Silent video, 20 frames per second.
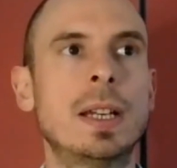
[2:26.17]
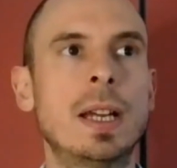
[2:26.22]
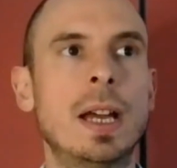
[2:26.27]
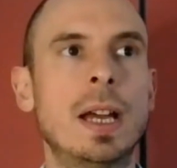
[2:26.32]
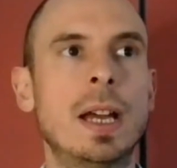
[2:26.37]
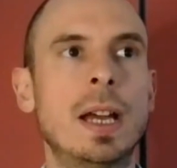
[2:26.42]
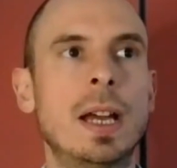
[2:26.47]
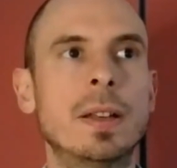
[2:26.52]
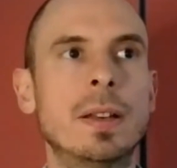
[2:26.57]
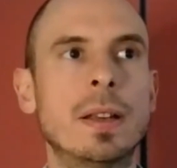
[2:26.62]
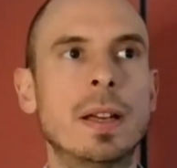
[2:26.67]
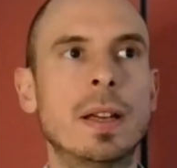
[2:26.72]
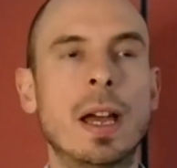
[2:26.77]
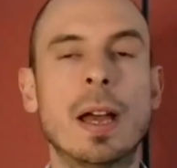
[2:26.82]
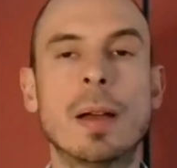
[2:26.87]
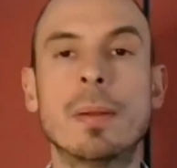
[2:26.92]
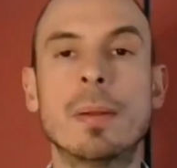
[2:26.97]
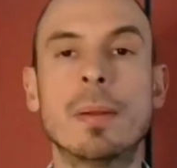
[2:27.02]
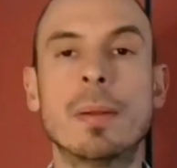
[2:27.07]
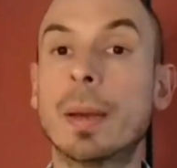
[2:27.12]
And
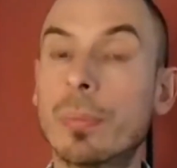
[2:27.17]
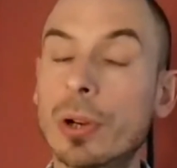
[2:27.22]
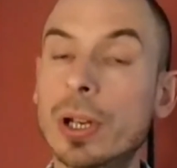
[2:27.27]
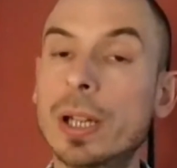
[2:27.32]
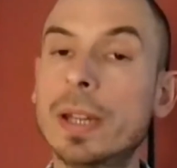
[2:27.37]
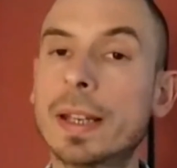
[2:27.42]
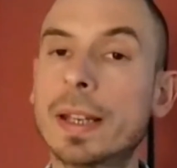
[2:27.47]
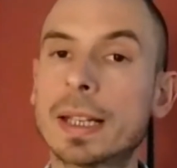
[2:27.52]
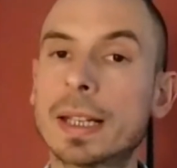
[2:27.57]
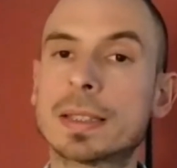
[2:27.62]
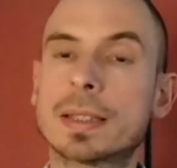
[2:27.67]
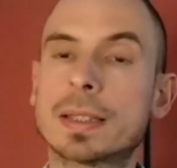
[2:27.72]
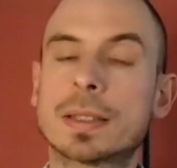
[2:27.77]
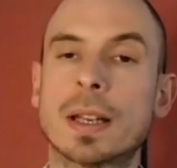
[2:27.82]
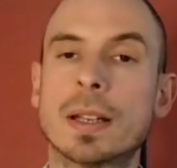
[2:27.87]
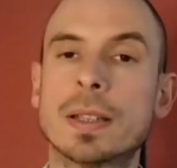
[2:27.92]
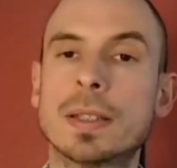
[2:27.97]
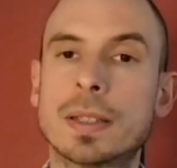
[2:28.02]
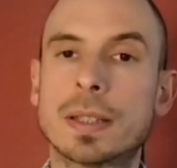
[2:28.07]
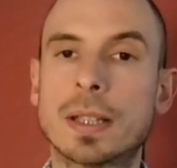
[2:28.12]
breathing
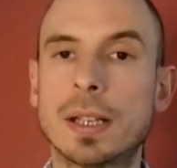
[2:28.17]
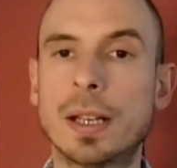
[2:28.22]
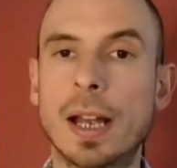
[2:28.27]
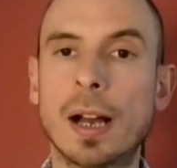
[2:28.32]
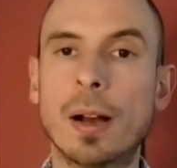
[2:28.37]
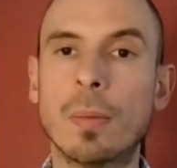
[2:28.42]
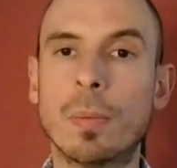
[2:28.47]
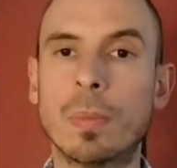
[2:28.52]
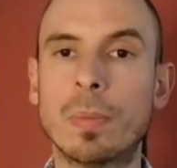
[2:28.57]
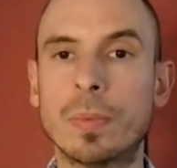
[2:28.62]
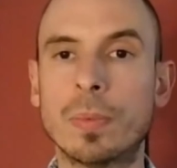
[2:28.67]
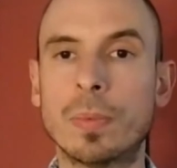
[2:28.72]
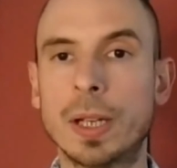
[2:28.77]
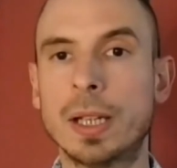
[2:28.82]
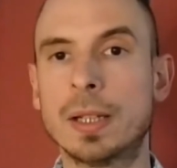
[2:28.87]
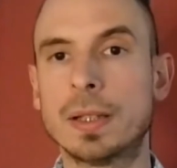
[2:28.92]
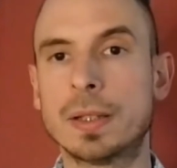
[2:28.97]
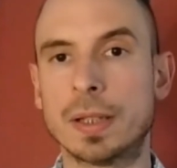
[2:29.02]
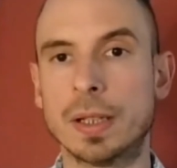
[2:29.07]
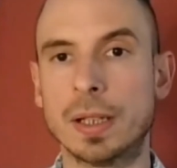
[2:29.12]
exercises can help
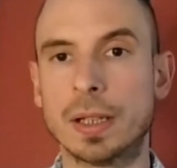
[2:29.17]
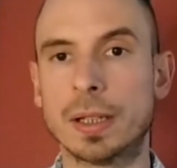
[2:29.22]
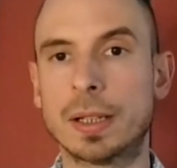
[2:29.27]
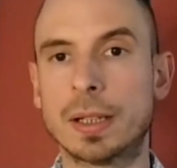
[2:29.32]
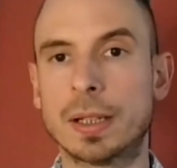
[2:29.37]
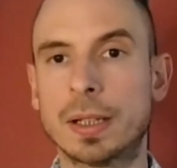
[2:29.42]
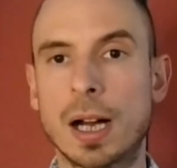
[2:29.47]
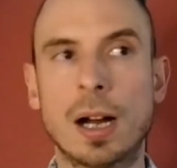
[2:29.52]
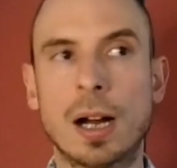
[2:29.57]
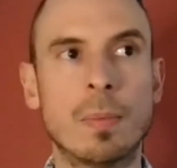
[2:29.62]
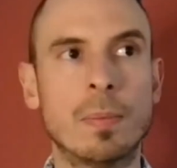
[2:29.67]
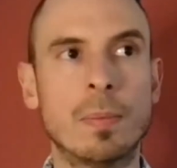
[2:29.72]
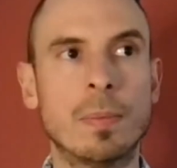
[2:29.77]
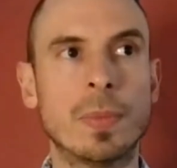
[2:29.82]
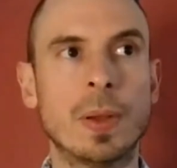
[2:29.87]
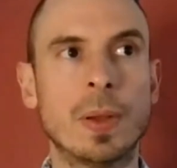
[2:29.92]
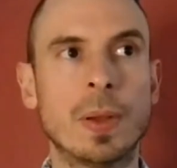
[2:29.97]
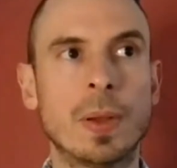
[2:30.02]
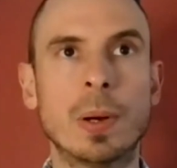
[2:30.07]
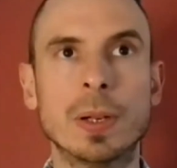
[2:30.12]
to calm
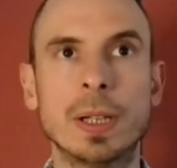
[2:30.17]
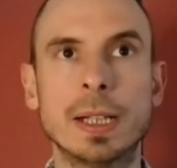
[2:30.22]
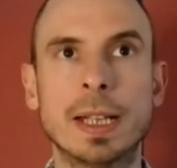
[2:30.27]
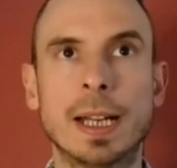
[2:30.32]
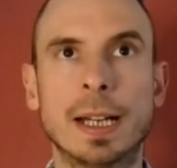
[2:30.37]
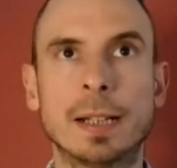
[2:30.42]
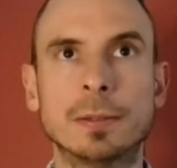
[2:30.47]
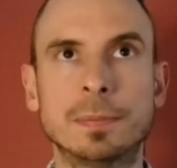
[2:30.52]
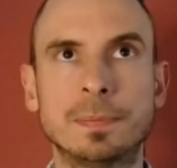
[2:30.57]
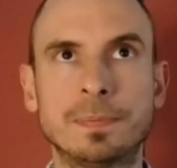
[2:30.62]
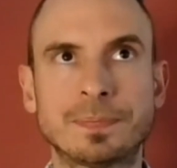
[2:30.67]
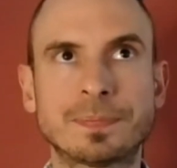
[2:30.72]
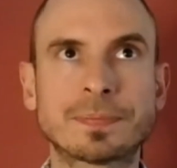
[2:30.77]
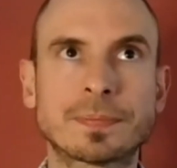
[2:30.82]
the body down.